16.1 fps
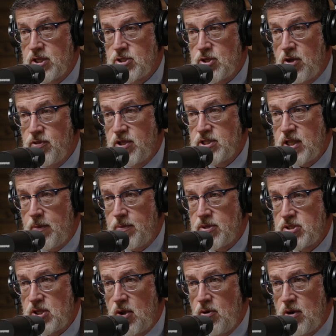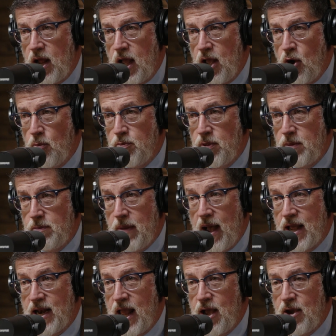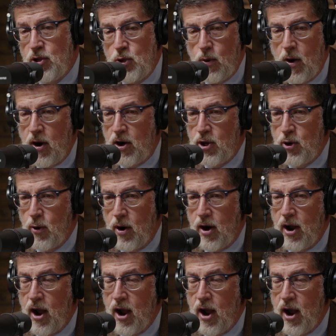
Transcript: us on this episode. I hope that by now you are you are